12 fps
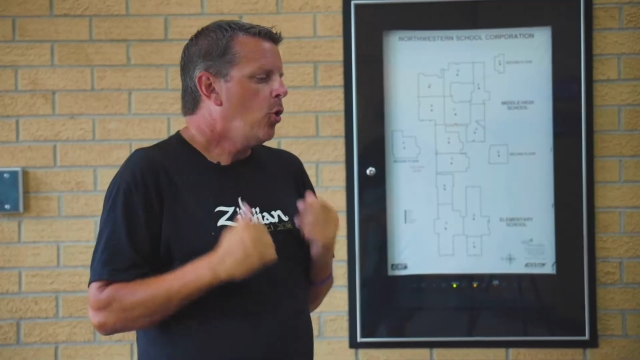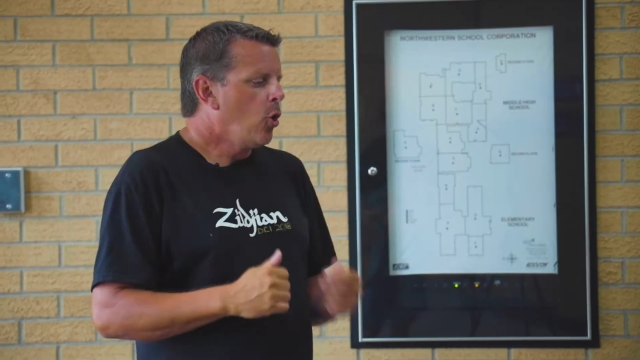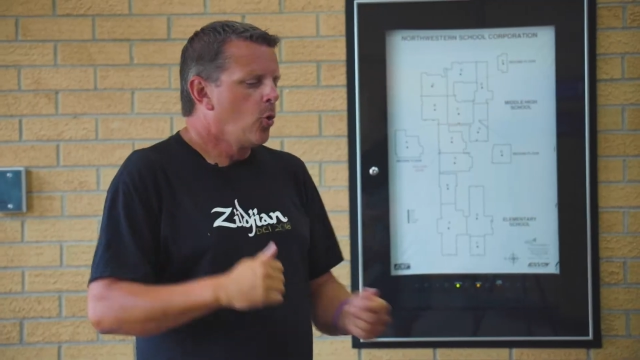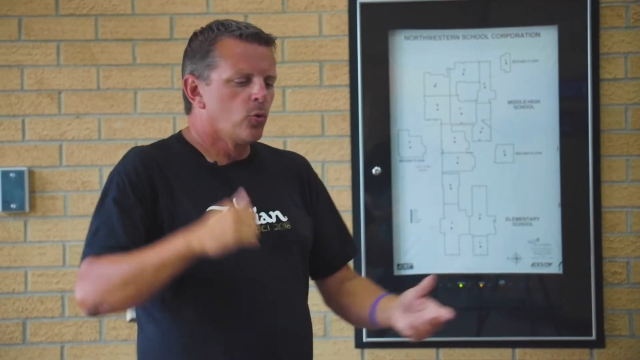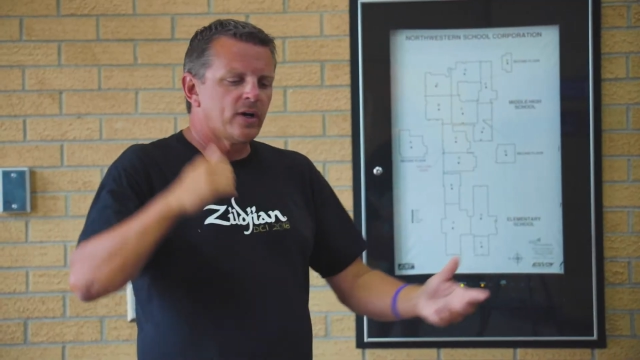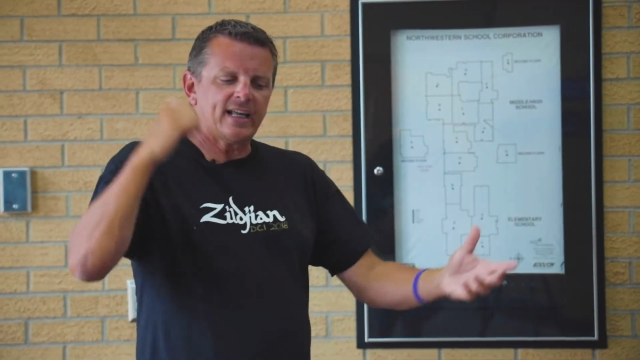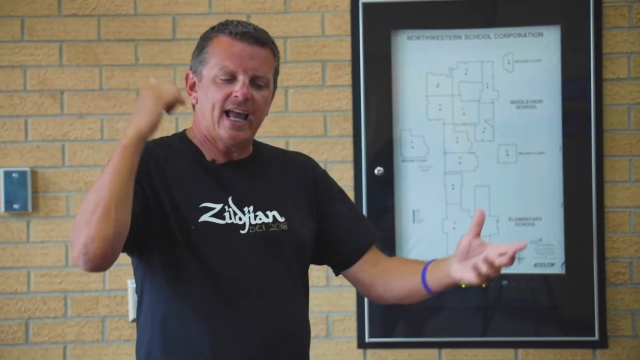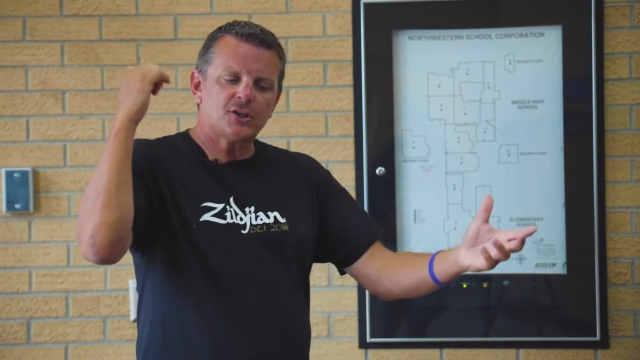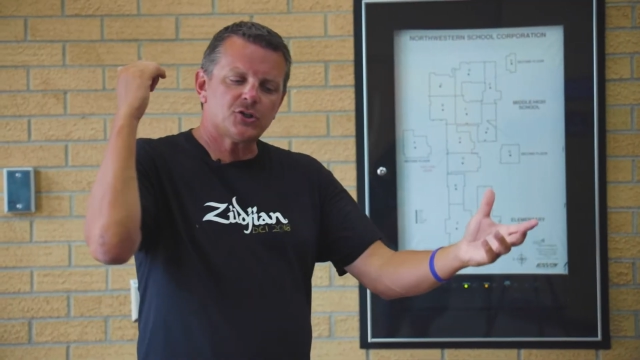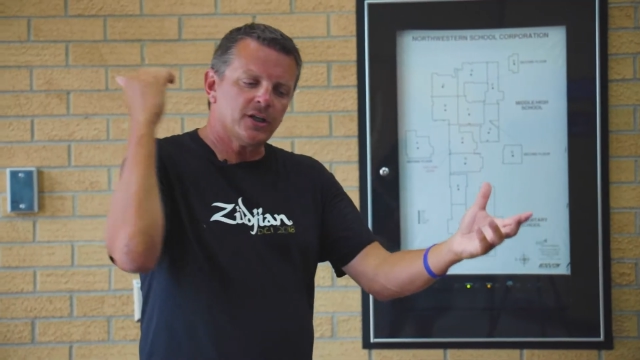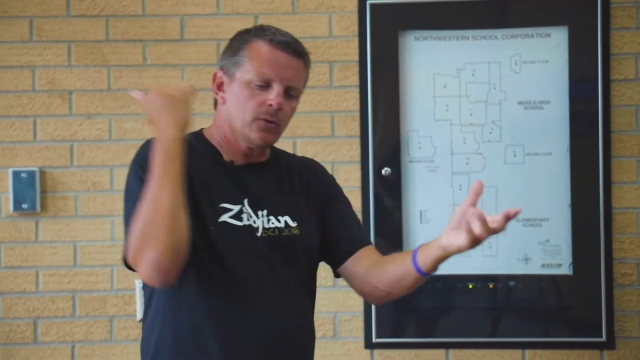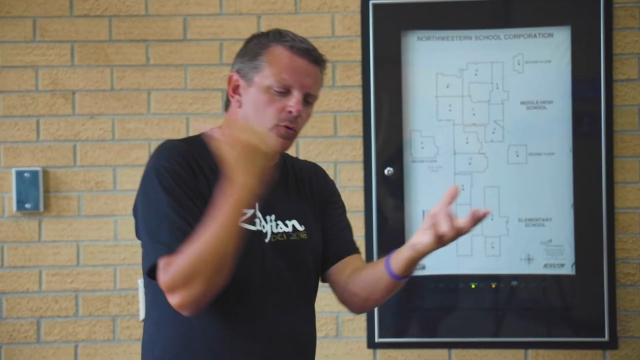Or we're
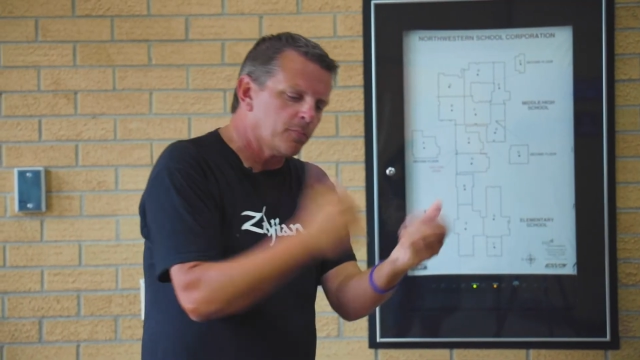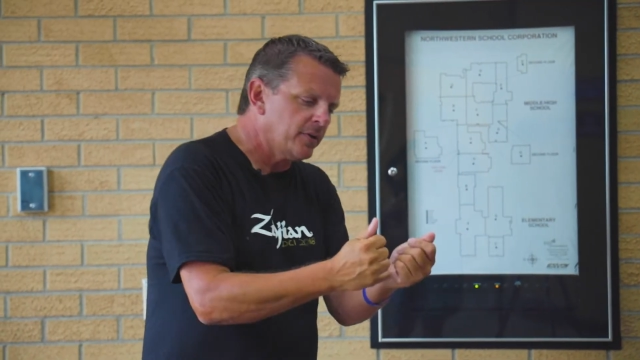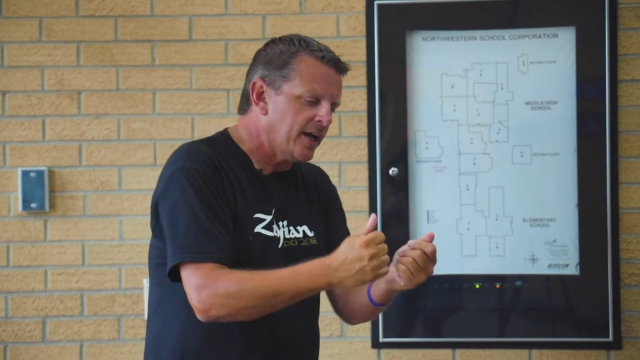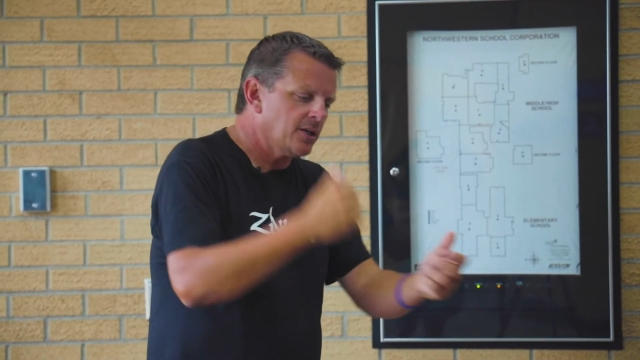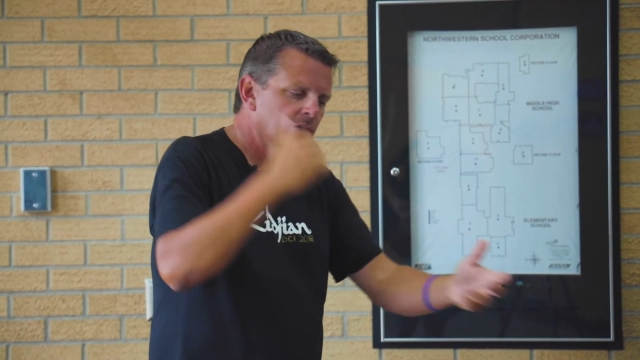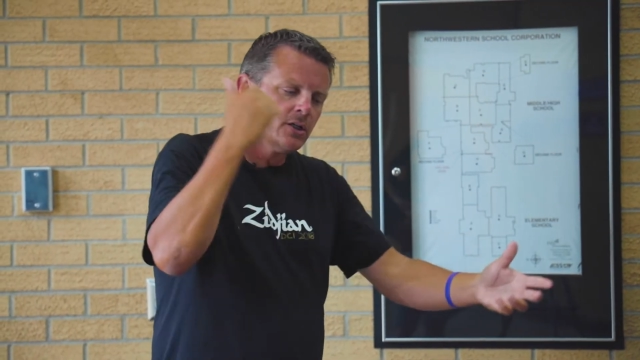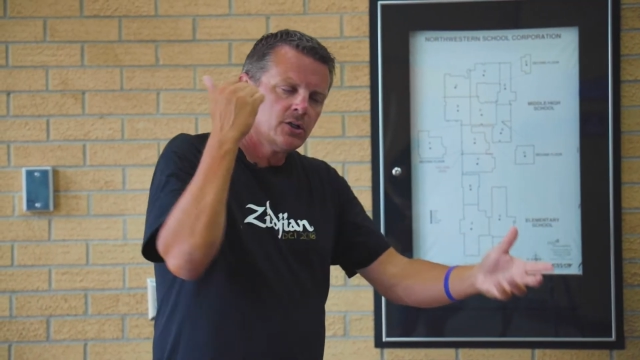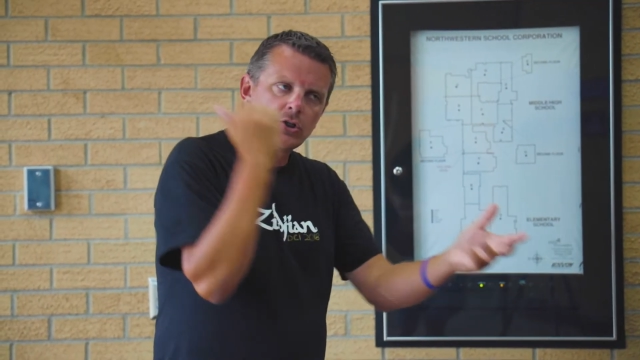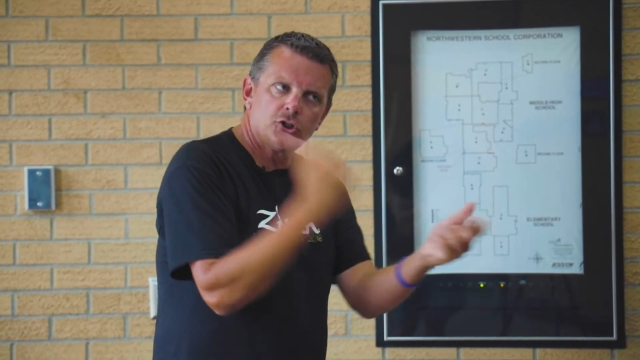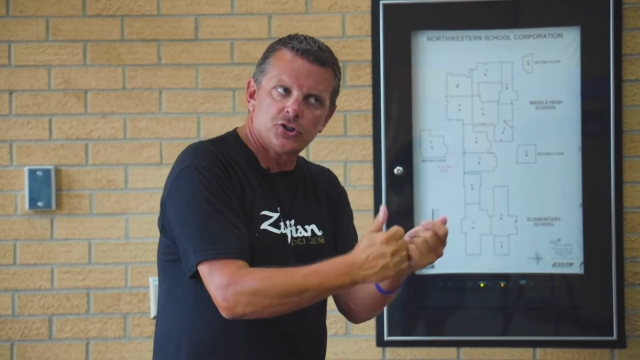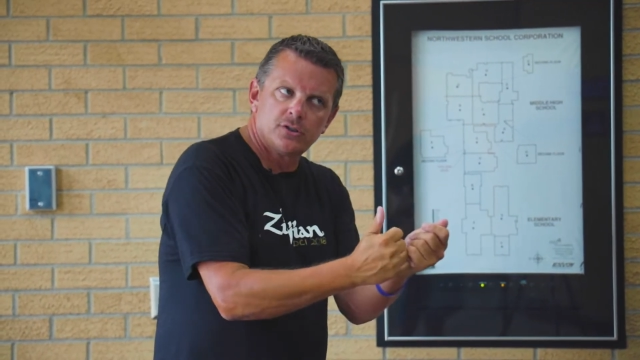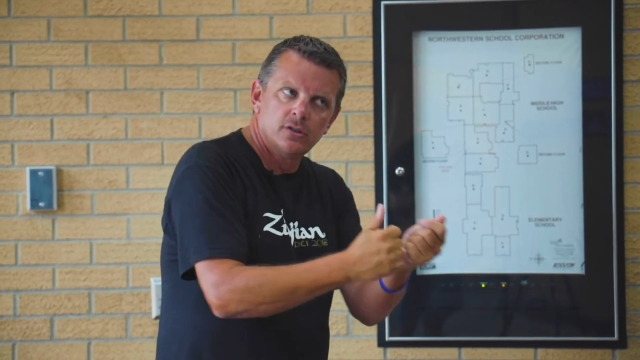playing,
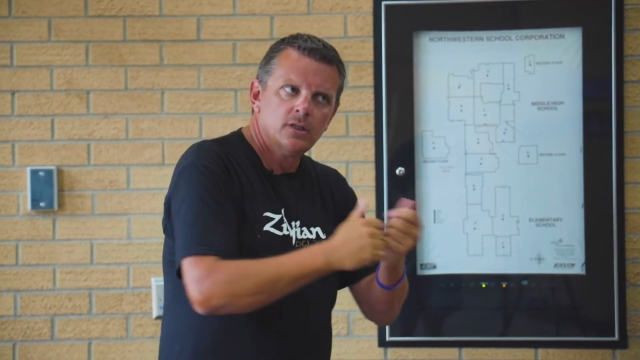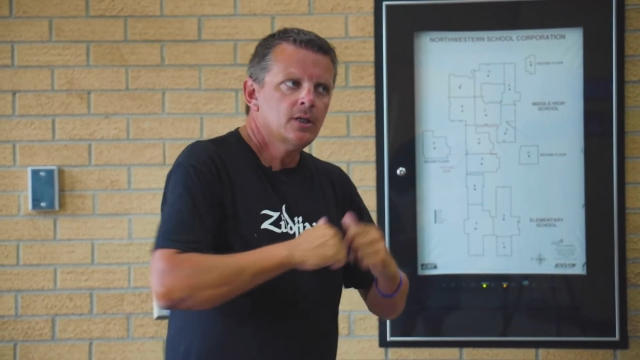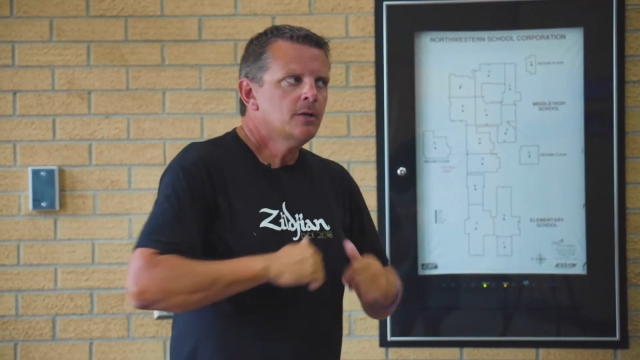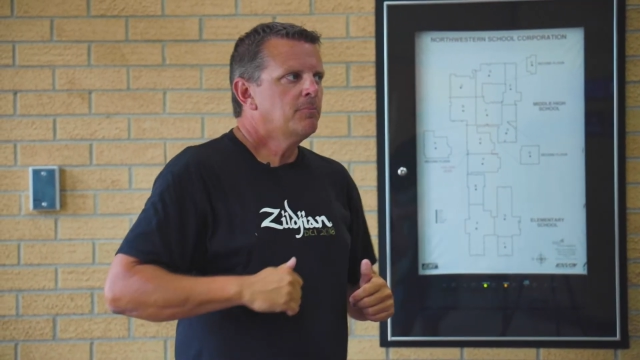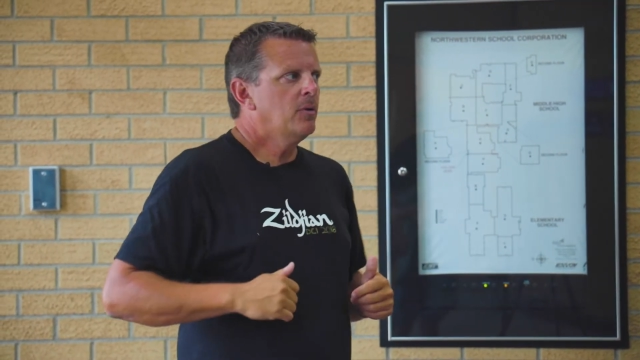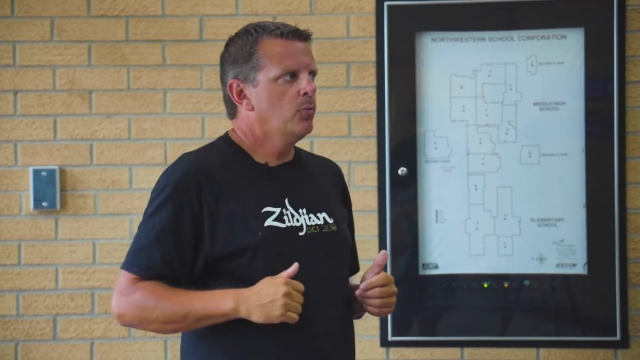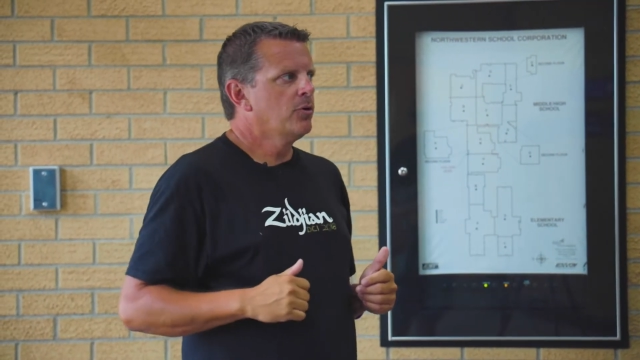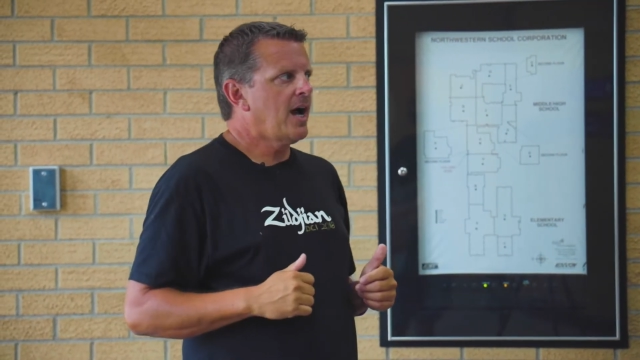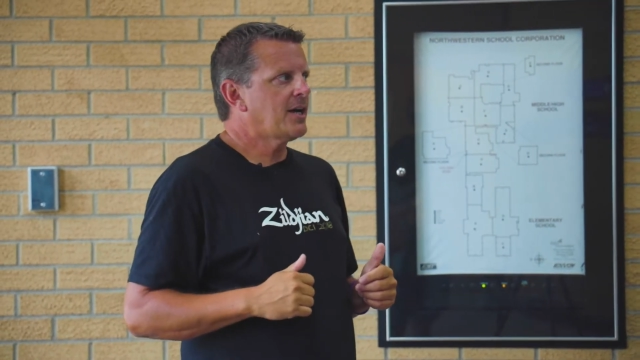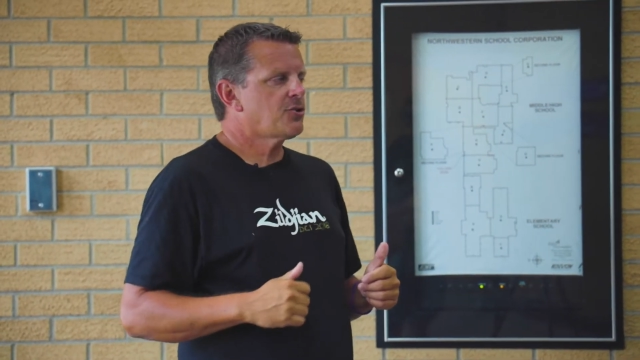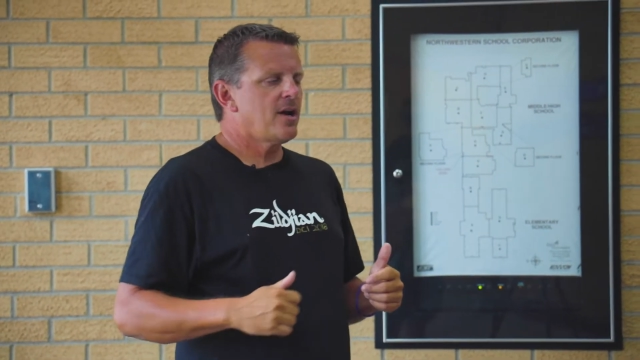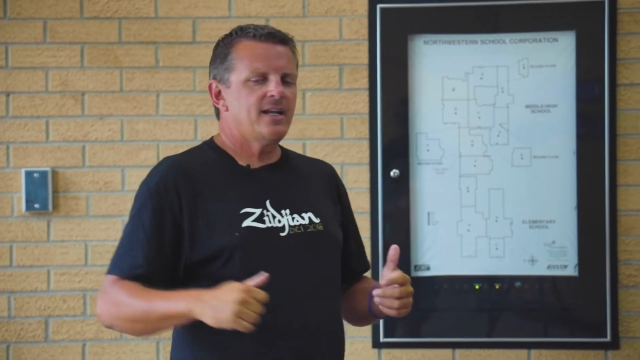but we're
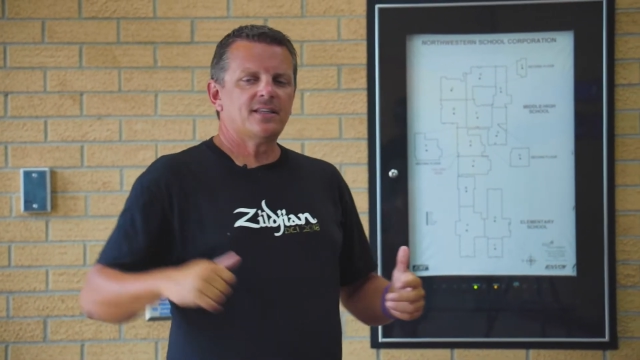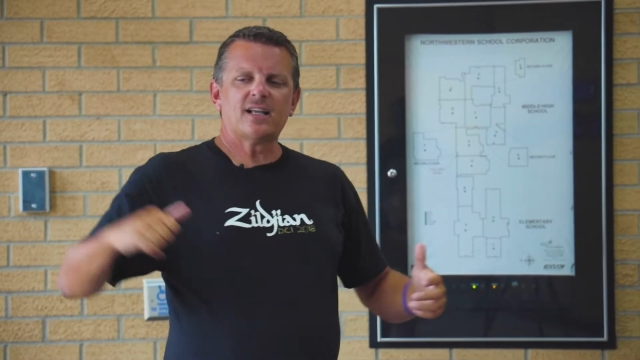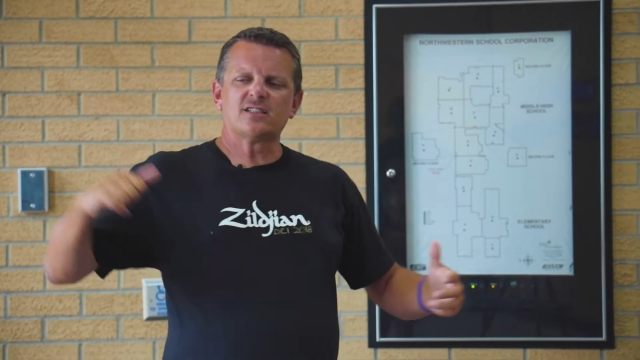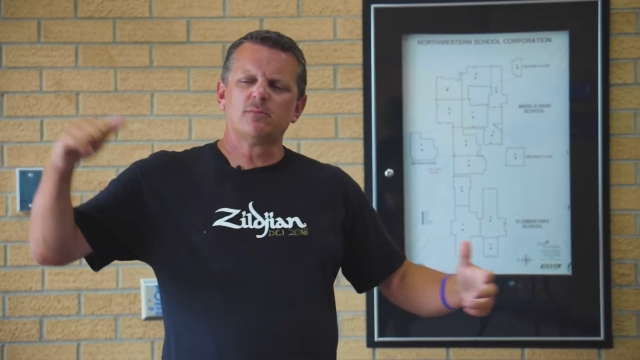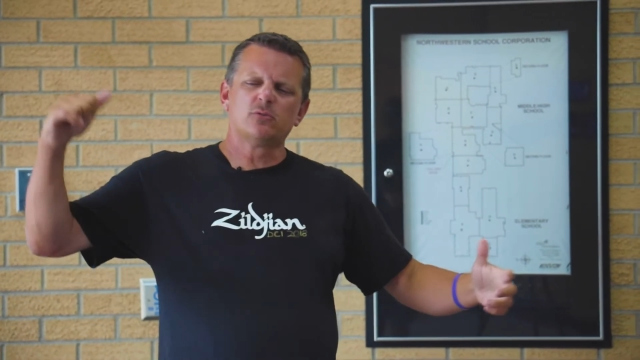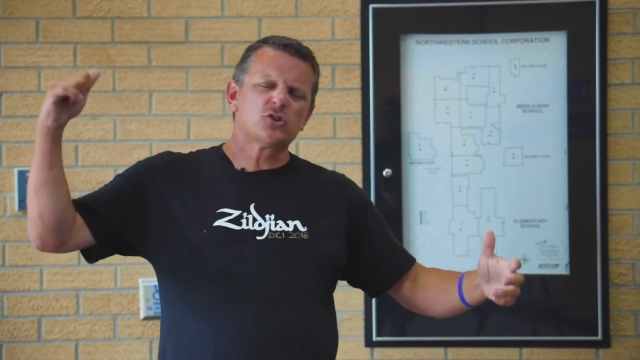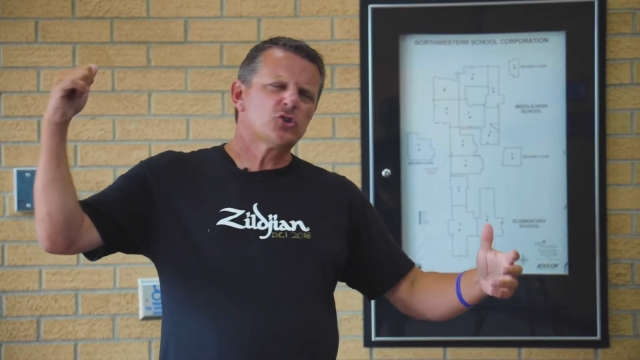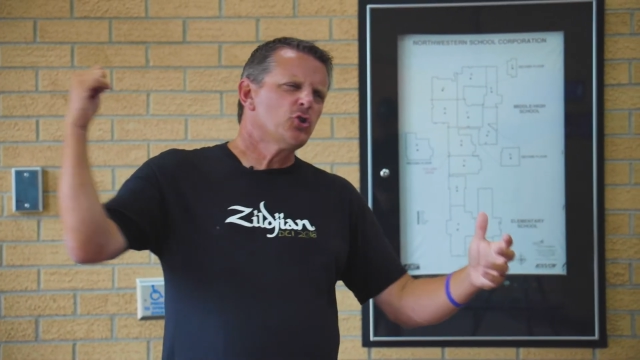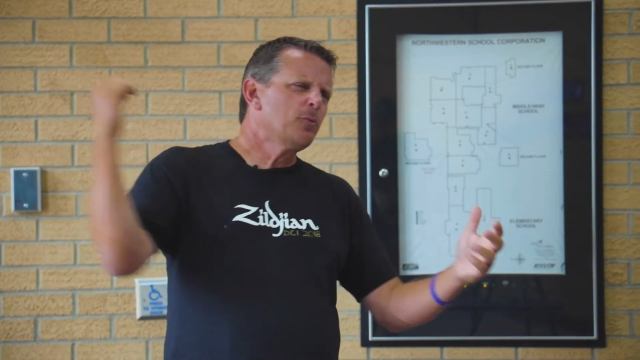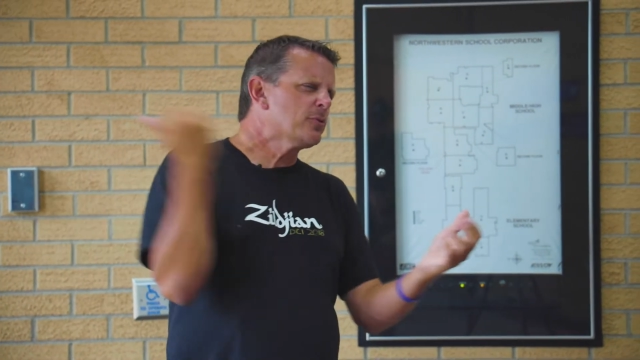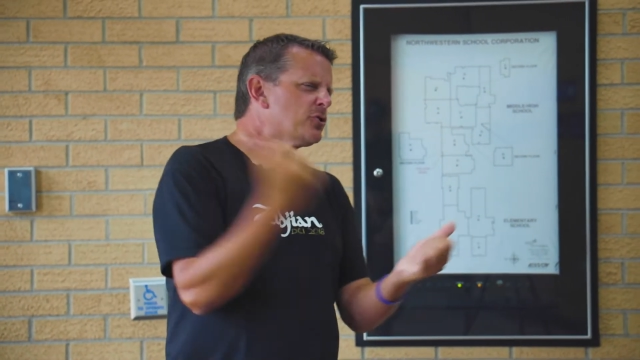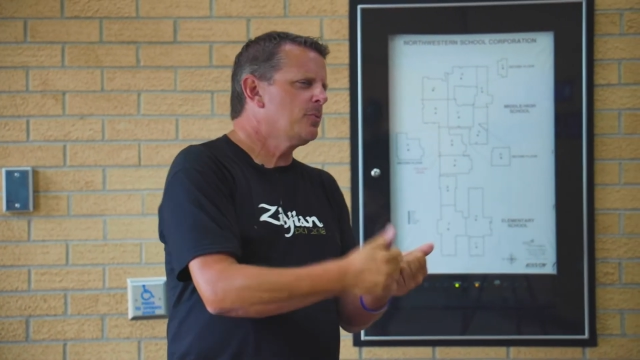not trying to hit that cymbal super,